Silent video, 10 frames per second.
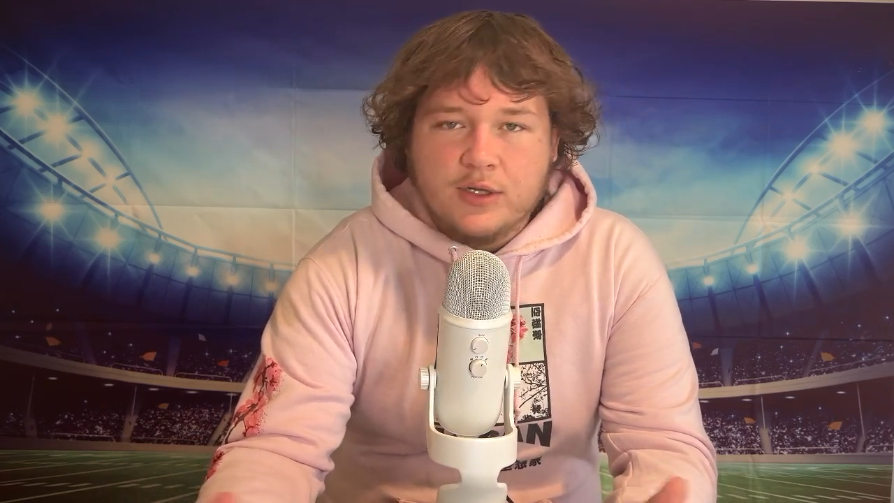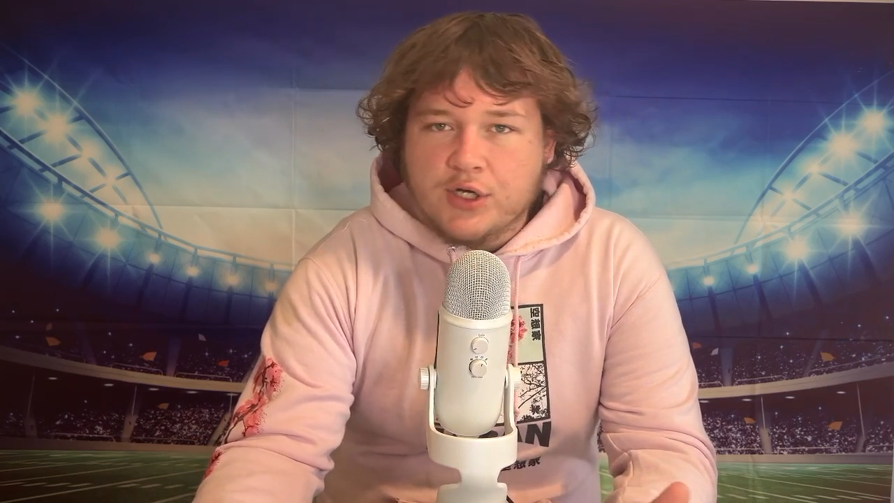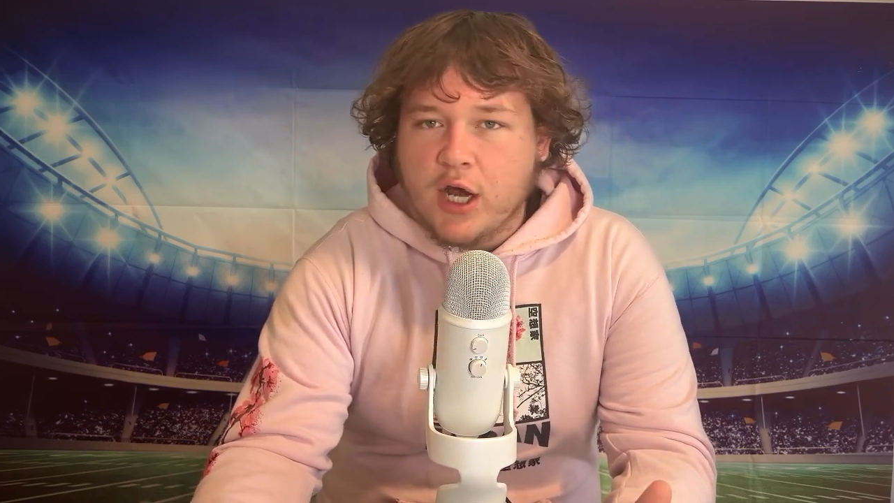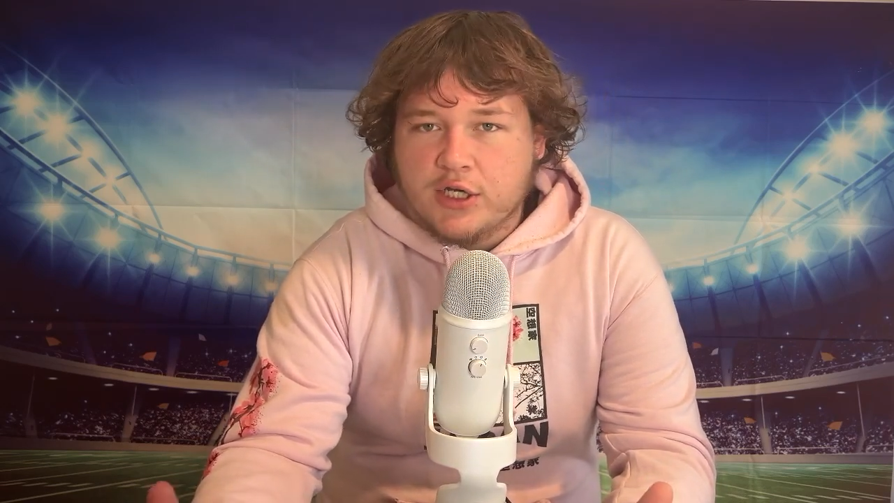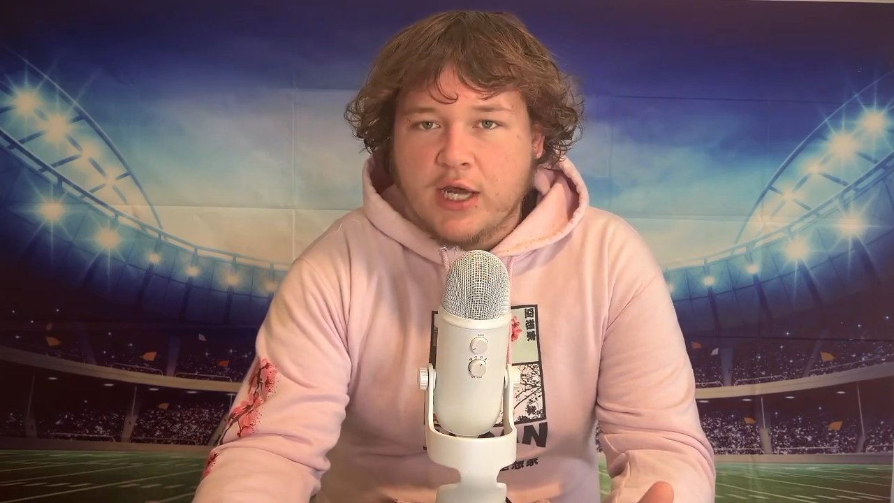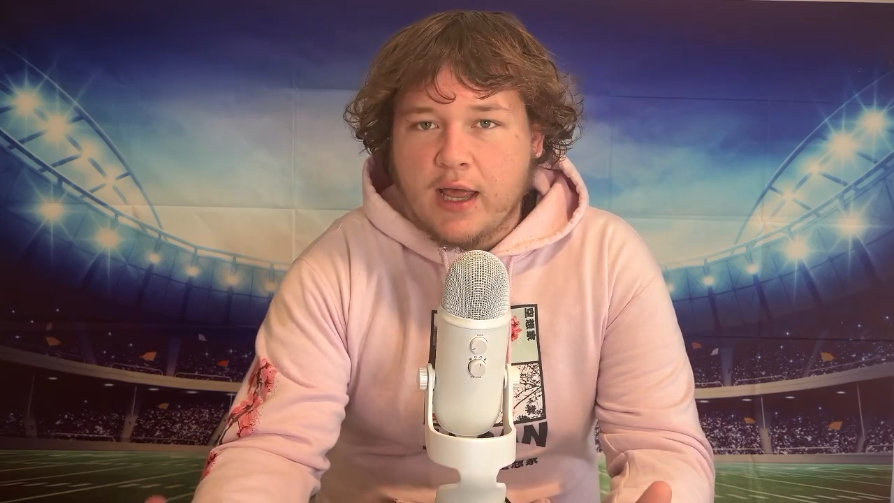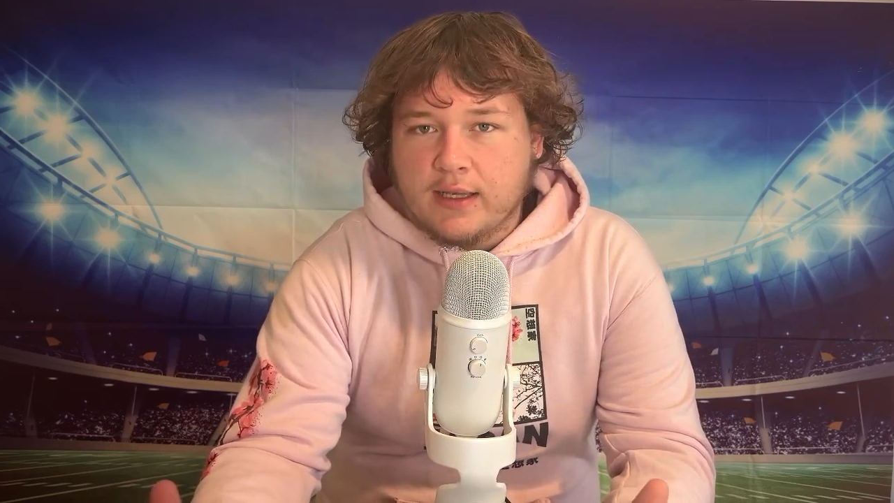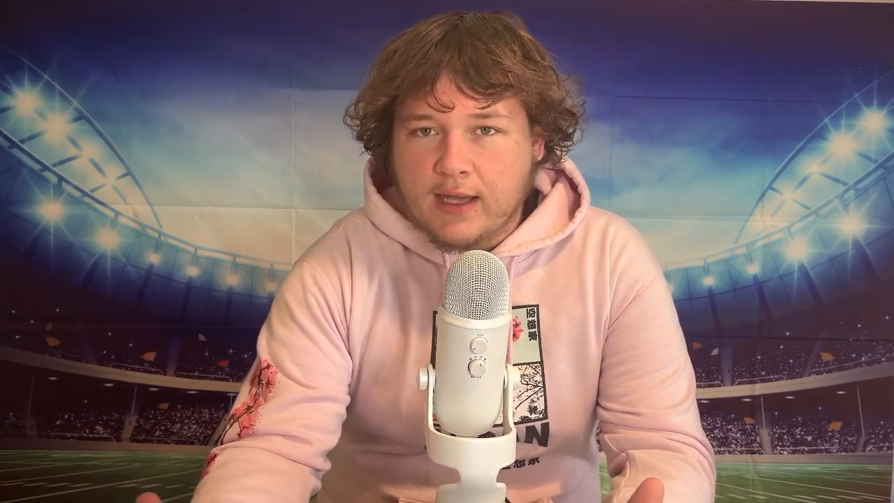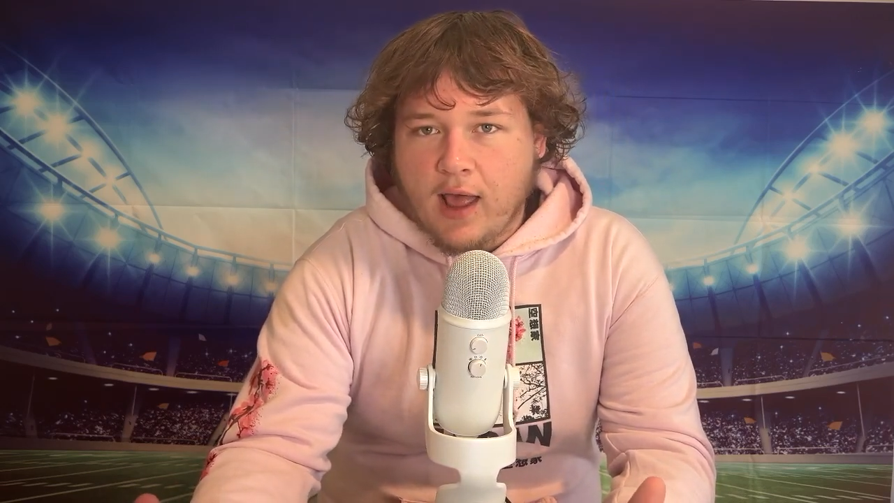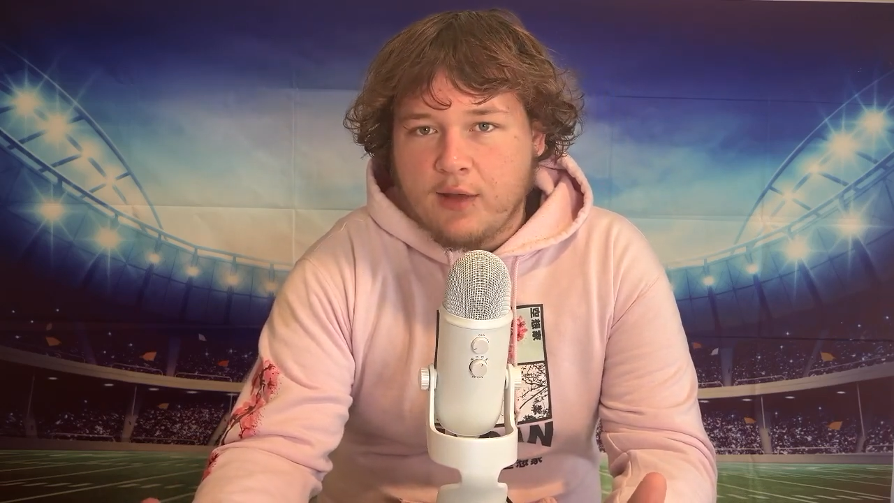Josh
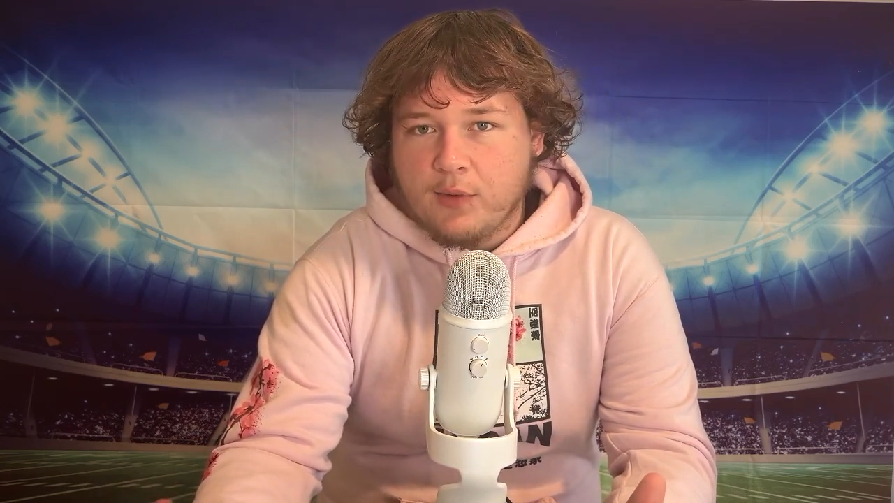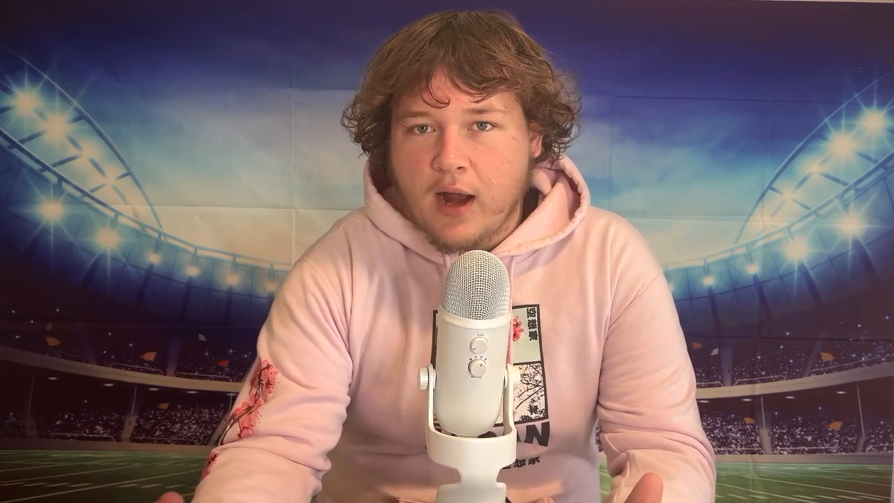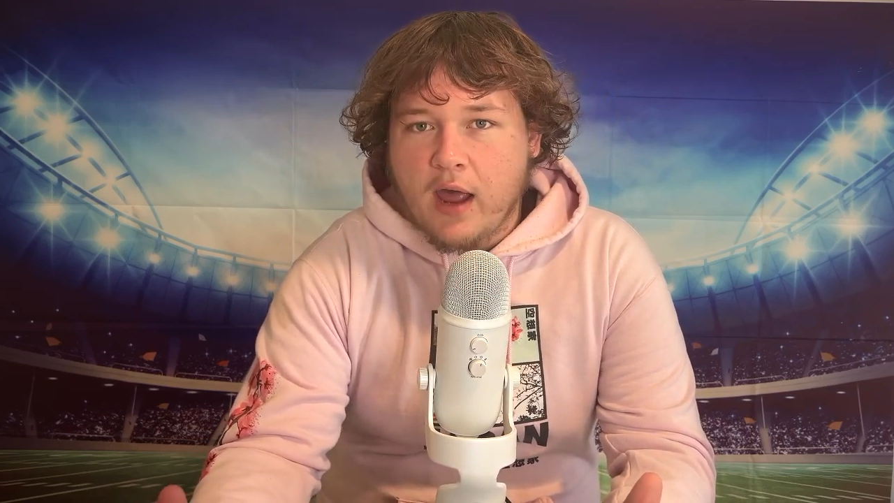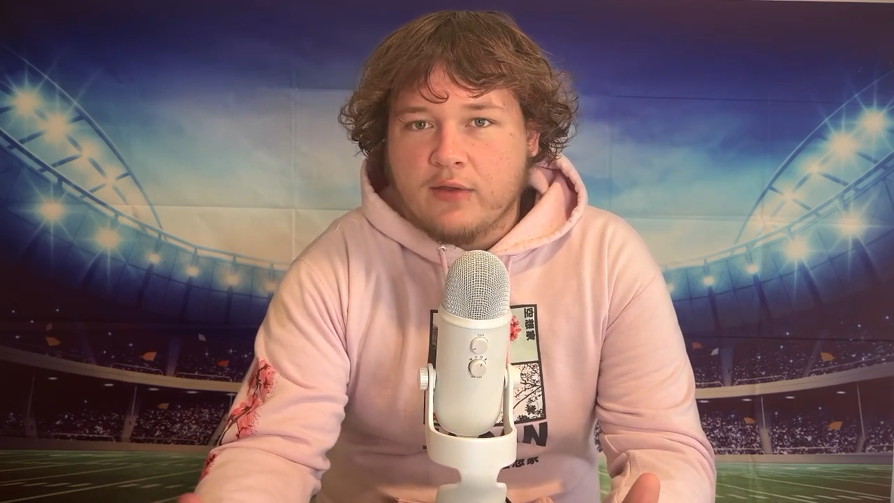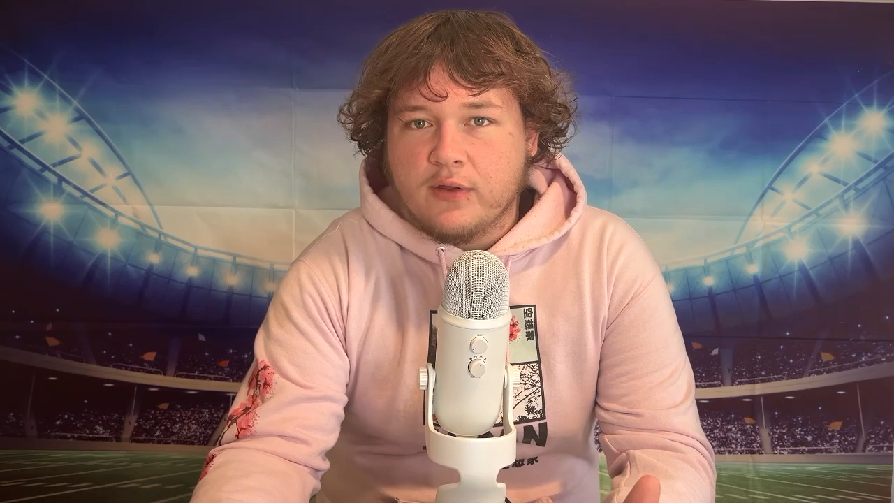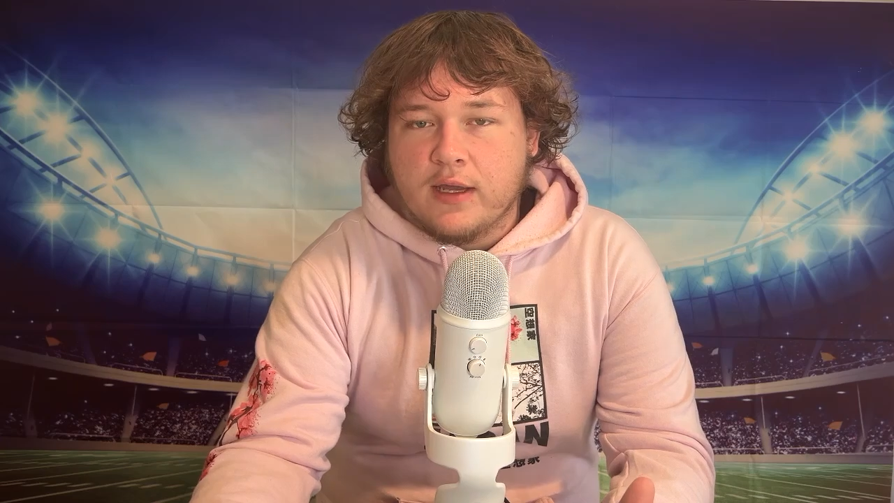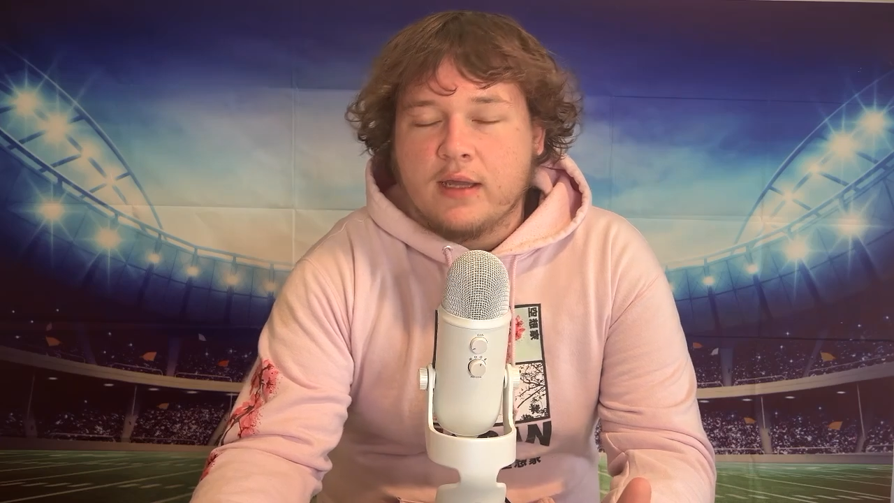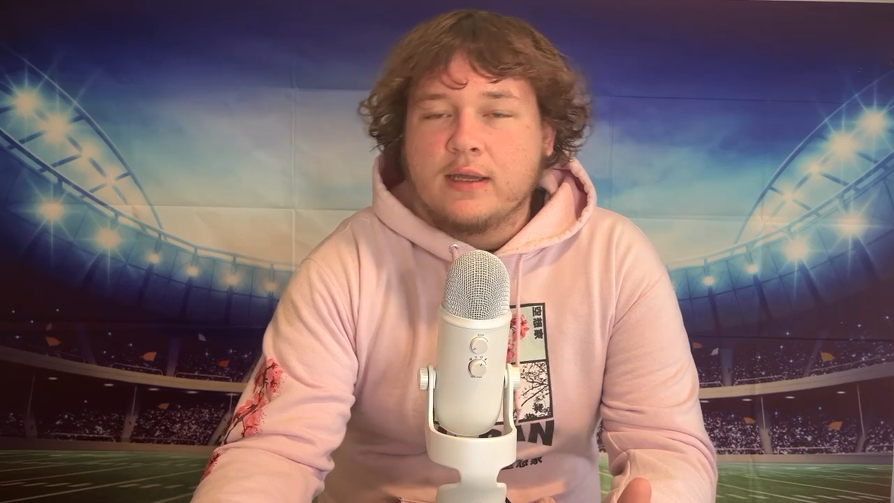Allen caliber athlete.